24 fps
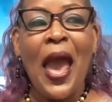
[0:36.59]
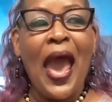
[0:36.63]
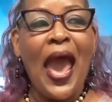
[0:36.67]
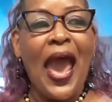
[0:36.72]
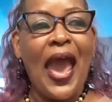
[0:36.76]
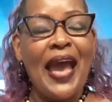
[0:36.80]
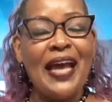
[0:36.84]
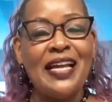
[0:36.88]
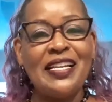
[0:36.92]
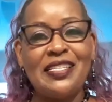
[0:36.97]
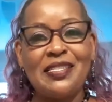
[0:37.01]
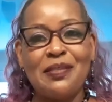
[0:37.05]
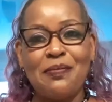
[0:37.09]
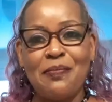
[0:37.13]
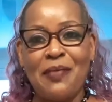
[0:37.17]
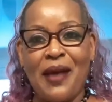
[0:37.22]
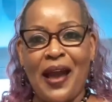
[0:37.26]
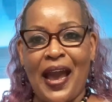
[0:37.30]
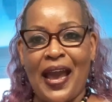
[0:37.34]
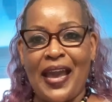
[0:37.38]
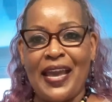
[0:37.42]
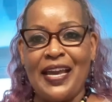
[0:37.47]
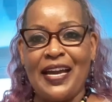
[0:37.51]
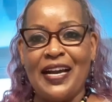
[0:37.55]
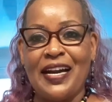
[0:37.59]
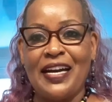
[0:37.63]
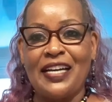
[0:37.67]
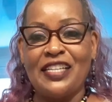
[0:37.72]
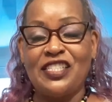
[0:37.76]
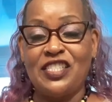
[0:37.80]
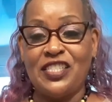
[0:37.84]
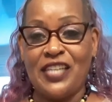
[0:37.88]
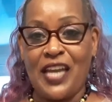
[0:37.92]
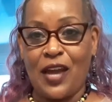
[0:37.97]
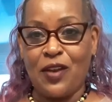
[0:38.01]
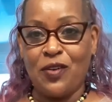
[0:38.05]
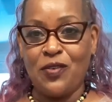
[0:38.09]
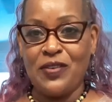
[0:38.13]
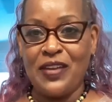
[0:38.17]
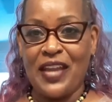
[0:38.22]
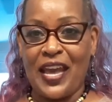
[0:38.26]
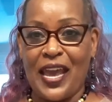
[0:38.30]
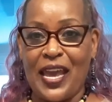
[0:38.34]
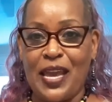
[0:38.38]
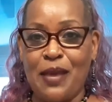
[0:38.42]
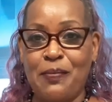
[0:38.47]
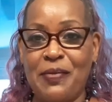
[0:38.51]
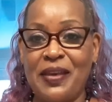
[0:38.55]
and my channel
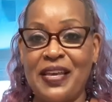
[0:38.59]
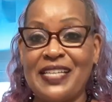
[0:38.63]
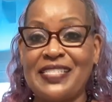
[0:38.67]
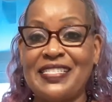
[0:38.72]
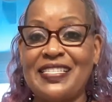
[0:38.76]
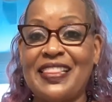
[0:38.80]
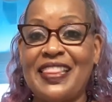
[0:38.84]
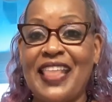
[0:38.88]
name is